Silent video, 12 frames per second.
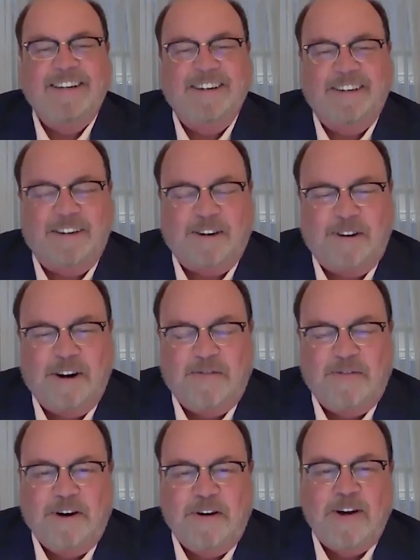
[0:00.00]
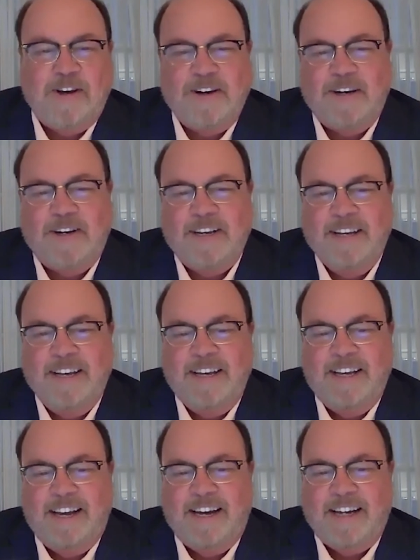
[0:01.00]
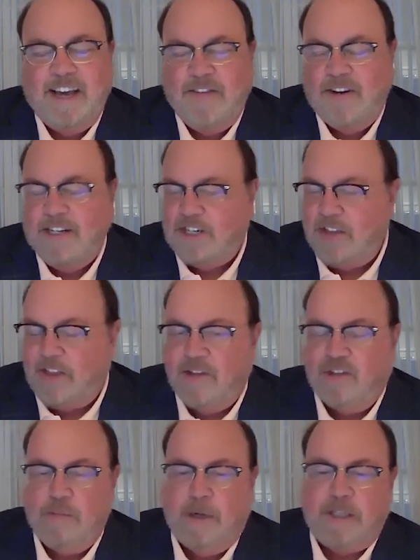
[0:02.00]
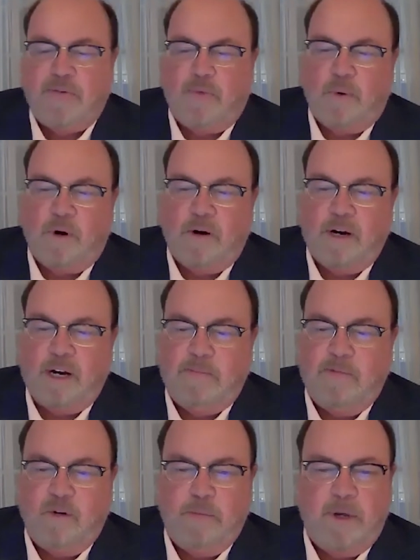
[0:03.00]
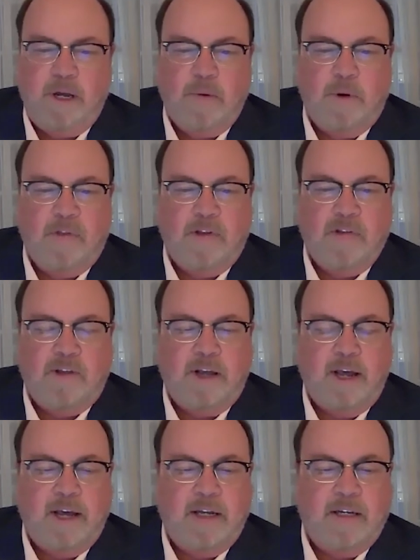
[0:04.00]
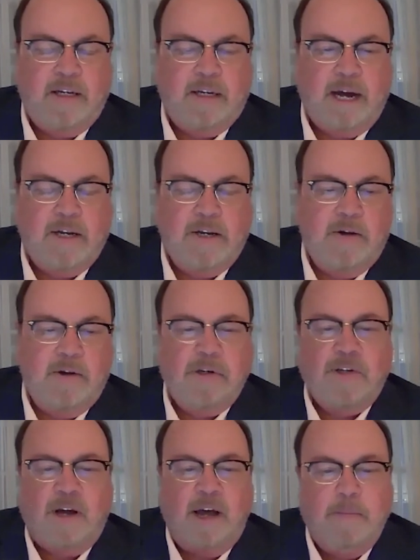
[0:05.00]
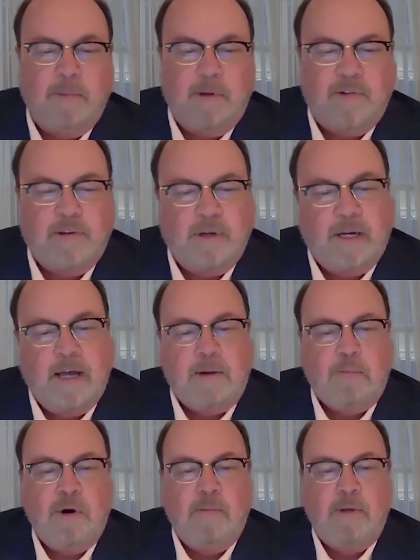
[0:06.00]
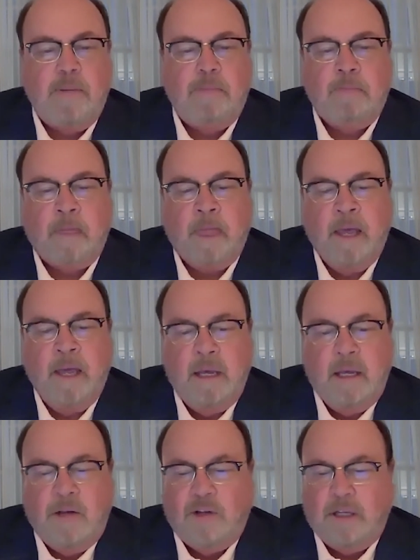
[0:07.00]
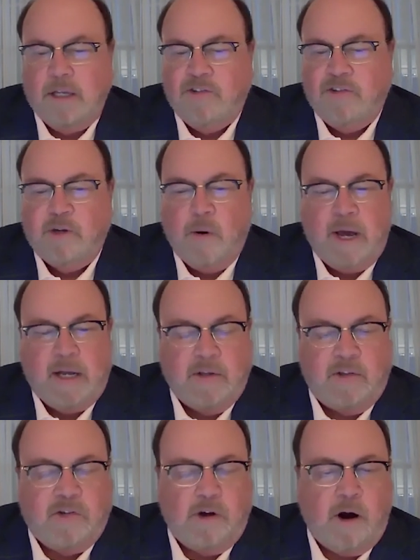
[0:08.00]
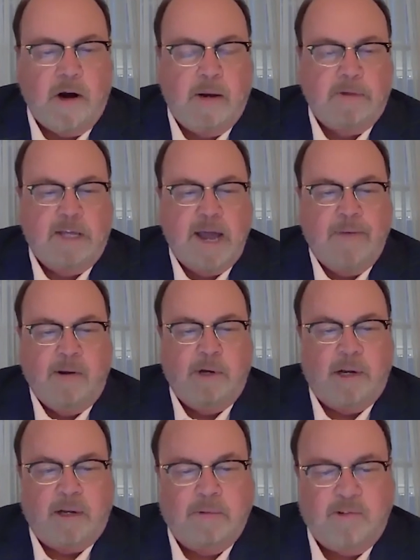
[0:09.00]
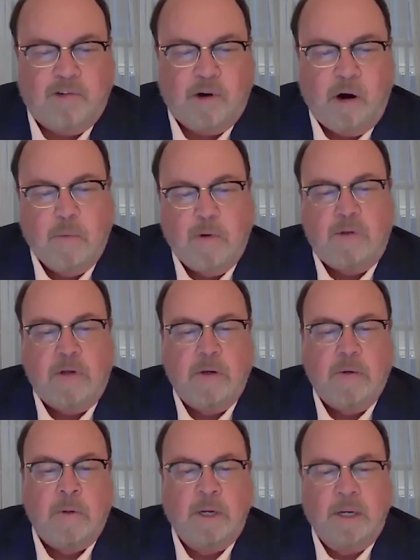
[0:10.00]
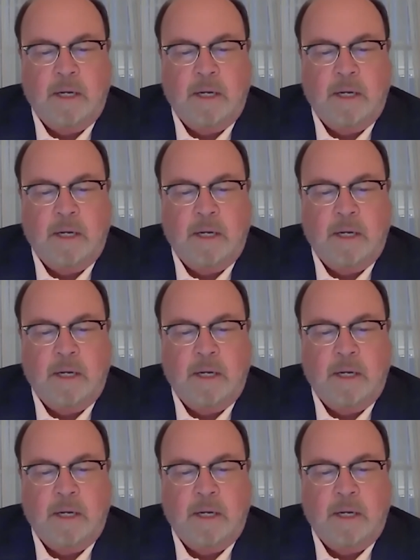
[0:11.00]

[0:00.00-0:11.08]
All right, very good. Kevin and Jay, thanks so much for being with us today, and I know your time is at a premium. So let's just go ahead and start. Kevin, I'm going to start with you.